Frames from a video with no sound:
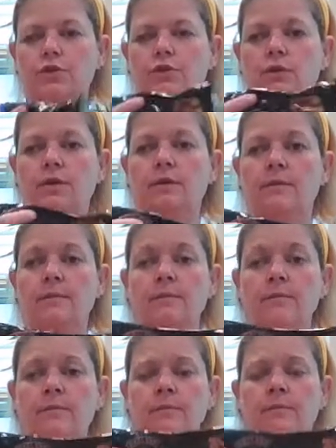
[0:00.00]

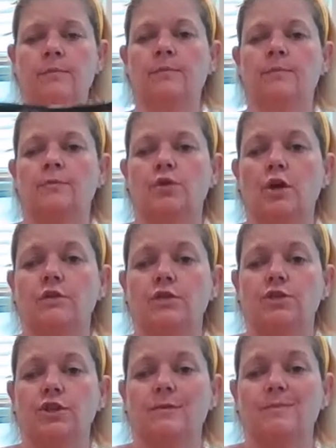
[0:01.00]
cream chocolate
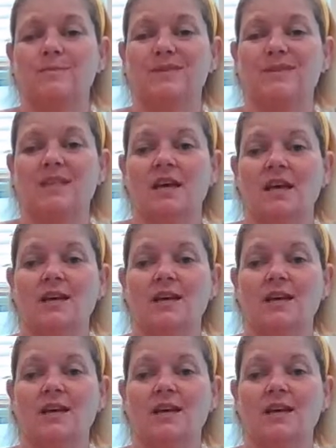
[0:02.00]
chips.